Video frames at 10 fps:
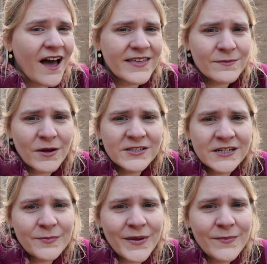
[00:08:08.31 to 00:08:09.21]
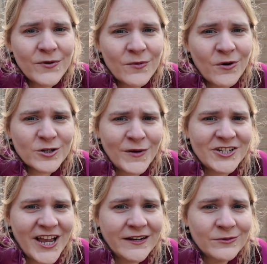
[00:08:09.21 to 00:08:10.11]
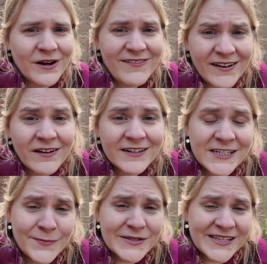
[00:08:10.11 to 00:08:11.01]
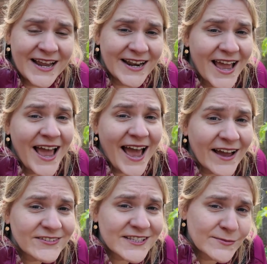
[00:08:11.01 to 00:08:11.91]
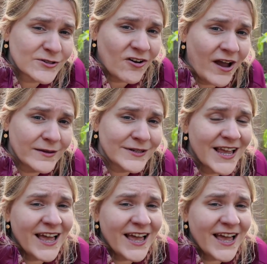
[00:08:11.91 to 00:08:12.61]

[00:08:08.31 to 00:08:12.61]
I think most of the people that watch my channel, around 90%, haven't subscribed.